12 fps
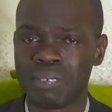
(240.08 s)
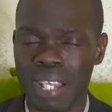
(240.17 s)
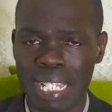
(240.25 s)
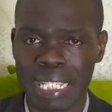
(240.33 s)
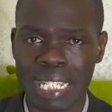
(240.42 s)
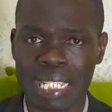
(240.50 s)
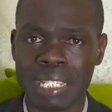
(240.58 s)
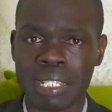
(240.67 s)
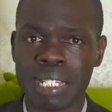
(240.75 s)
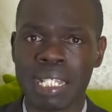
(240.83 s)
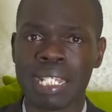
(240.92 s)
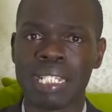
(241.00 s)
divided
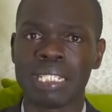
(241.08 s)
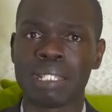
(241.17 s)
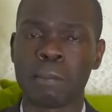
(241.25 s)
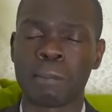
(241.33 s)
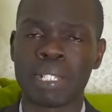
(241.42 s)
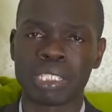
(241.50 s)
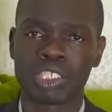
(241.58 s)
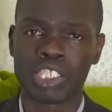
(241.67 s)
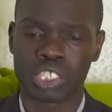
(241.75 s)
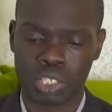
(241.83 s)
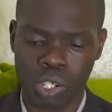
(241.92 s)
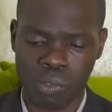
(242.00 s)
in the
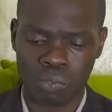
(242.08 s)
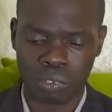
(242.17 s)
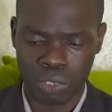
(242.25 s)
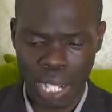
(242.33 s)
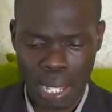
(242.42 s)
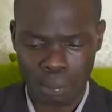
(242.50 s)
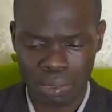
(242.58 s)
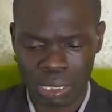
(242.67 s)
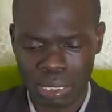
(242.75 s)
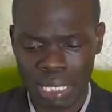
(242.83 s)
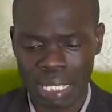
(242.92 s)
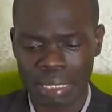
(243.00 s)
basis of
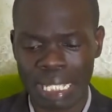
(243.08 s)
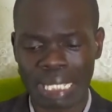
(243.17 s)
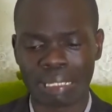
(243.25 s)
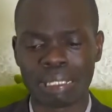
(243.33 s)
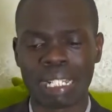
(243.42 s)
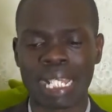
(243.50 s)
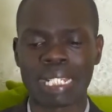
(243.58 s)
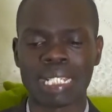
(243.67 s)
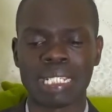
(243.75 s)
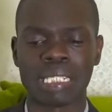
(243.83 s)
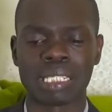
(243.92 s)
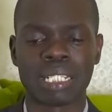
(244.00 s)
tribes, then that
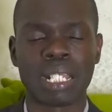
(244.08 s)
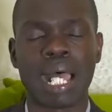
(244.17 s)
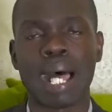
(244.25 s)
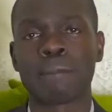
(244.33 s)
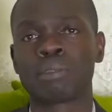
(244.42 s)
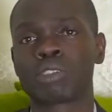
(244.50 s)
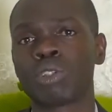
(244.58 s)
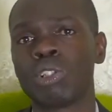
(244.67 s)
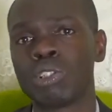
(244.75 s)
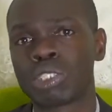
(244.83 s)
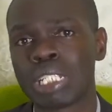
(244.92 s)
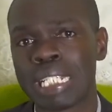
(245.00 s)
land is
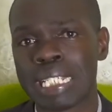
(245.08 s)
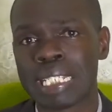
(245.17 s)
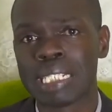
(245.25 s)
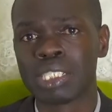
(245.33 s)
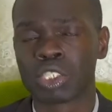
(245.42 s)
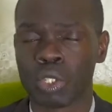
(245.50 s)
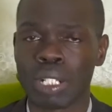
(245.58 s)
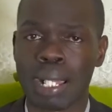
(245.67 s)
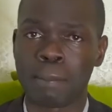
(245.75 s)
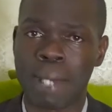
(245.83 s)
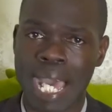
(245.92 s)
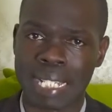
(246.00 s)
absolutely torn
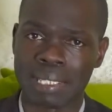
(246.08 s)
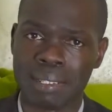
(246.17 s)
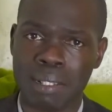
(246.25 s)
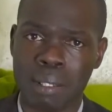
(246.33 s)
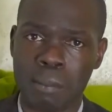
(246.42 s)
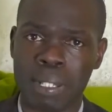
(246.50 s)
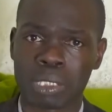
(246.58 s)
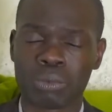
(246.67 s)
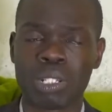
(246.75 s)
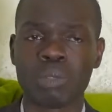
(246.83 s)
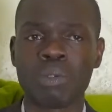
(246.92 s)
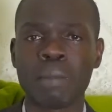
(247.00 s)
apart. But
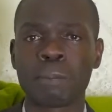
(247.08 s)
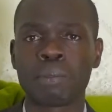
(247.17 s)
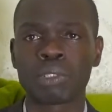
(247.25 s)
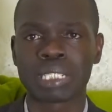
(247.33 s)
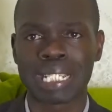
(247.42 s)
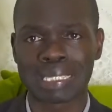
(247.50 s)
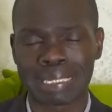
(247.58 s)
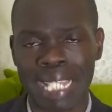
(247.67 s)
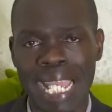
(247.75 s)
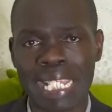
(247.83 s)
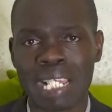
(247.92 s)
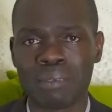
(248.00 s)
when we put
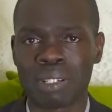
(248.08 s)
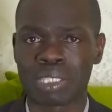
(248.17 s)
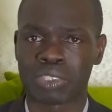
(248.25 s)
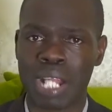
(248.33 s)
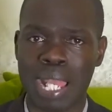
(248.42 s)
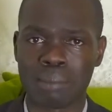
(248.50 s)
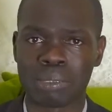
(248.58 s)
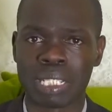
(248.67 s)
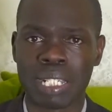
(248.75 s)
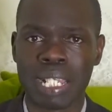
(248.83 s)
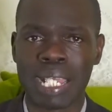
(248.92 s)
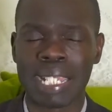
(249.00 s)
aside our
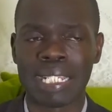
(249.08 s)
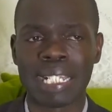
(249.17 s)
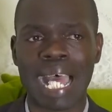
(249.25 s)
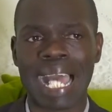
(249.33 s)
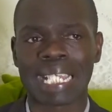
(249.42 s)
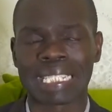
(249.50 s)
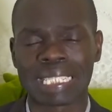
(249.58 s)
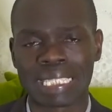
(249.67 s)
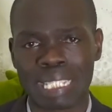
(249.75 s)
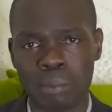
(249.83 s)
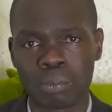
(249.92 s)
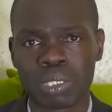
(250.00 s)
tribes and
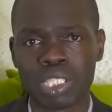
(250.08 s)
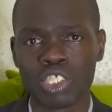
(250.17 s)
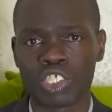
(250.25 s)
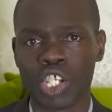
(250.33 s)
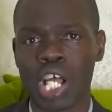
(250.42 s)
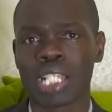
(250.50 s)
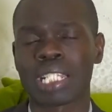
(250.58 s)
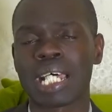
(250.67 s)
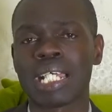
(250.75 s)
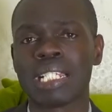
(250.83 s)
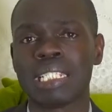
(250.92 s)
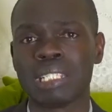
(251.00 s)
accept each
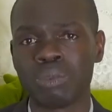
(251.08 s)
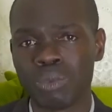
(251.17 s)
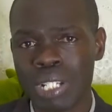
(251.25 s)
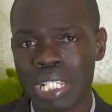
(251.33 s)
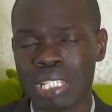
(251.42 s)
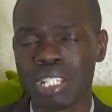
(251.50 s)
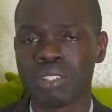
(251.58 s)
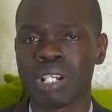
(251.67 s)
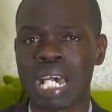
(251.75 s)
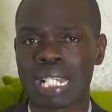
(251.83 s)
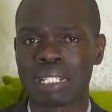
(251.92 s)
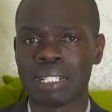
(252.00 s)
other the way they
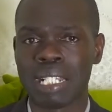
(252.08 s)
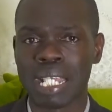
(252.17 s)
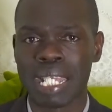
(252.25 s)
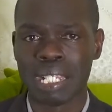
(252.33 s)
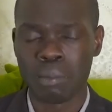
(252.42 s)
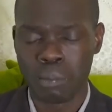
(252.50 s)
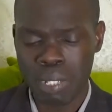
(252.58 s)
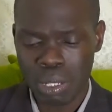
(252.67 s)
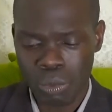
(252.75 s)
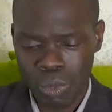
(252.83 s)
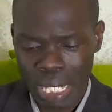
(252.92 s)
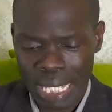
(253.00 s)
are, and
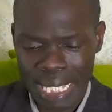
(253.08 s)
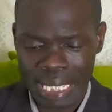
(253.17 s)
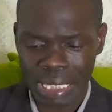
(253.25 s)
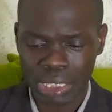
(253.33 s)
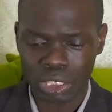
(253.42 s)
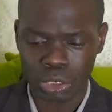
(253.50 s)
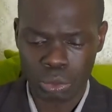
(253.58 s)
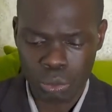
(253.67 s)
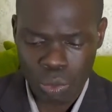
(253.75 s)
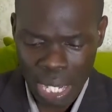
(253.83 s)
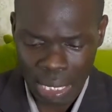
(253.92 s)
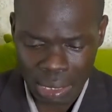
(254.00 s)
be willing to
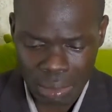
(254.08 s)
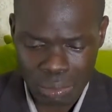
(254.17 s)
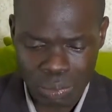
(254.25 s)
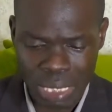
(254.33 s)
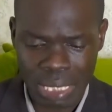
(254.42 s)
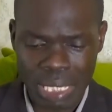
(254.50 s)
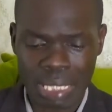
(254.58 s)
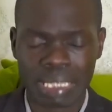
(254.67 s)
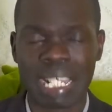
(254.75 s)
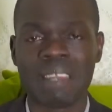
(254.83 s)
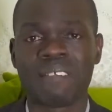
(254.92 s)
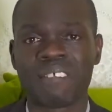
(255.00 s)
work with
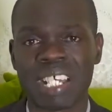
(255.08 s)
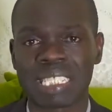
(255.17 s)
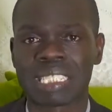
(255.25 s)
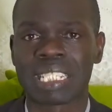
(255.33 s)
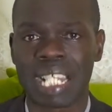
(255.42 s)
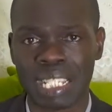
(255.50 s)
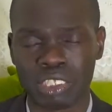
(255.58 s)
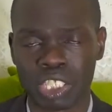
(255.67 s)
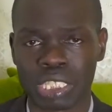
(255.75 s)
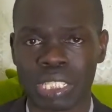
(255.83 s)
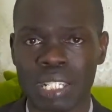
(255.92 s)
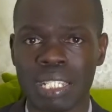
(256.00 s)
diverse
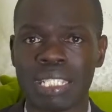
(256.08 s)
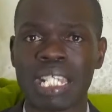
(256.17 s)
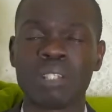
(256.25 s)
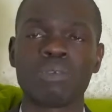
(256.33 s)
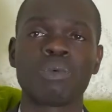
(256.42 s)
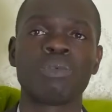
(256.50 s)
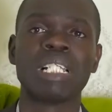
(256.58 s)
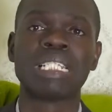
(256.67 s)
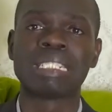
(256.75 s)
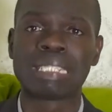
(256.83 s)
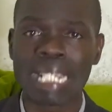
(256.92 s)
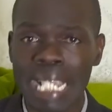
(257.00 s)
cultures, then we
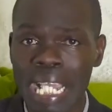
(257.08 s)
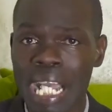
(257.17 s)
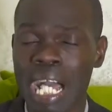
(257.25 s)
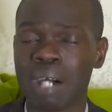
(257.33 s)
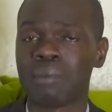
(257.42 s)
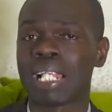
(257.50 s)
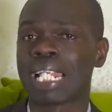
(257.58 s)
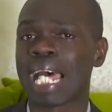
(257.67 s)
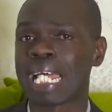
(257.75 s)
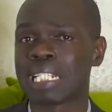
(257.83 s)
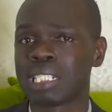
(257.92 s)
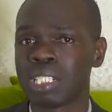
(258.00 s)
will take our
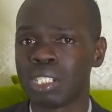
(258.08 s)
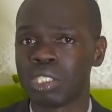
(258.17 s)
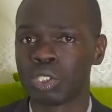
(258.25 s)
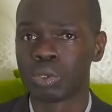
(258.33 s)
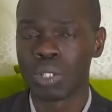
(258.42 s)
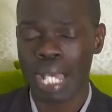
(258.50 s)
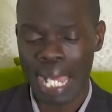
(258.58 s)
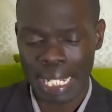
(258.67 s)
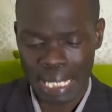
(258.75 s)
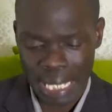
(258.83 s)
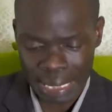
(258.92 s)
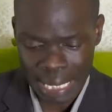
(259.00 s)
land to
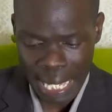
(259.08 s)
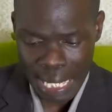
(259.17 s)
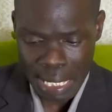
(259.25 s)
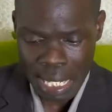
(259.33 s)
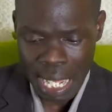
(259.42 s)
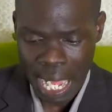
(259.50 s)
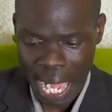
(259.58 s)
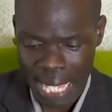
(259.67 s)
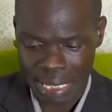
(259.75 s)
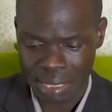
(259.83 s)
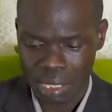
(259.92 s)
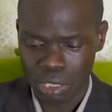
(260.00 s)
another
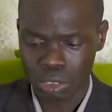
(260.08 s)
height.